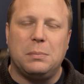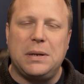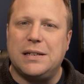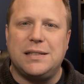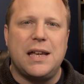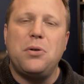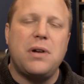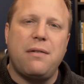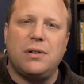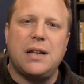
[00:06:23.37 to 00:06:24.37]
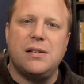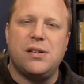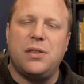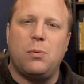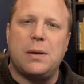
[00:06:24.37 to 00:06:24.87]
Because they don't
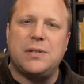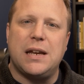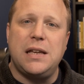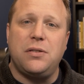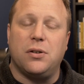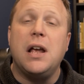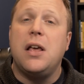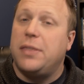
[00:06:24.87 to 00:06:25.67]
advertise it on their website either.